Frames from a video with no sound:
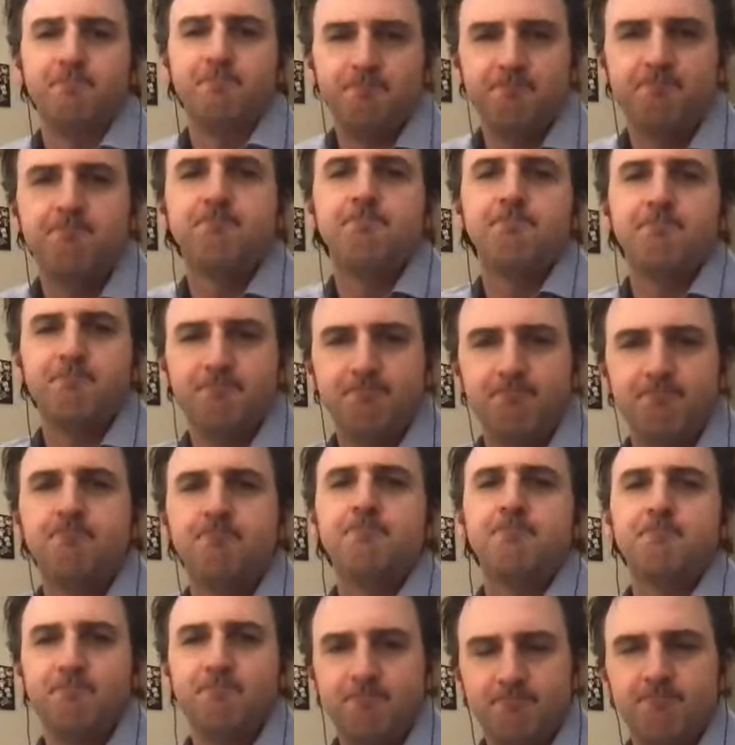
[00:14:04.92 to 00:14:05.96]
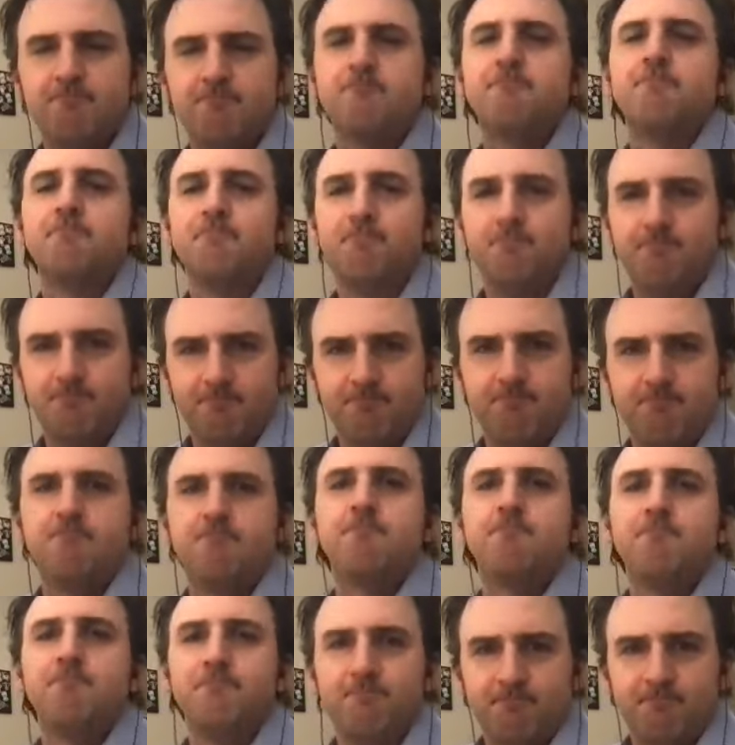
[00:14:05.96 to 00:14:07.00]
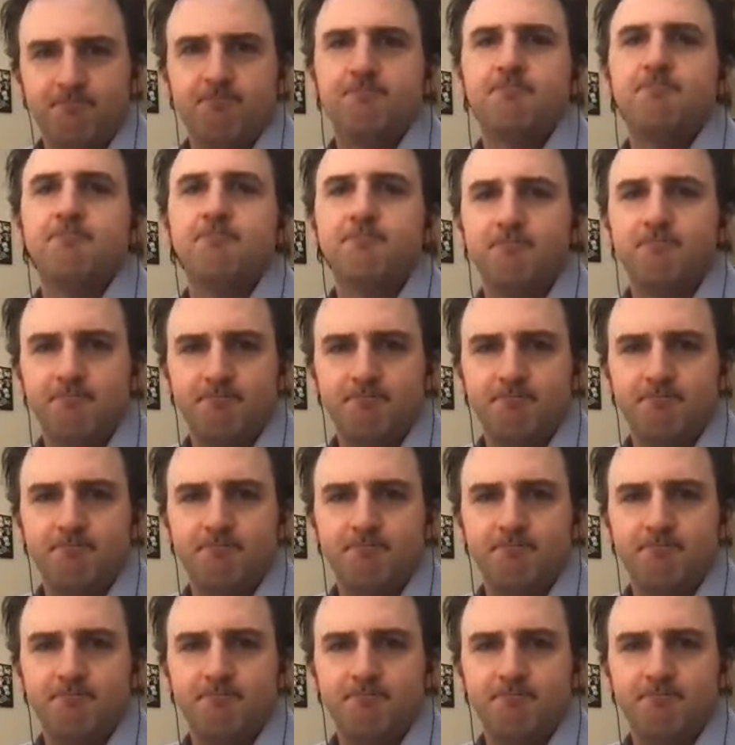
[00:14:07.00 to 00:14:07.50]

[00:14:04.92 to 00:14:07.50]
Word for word: They know everything that's coming. They know every piece of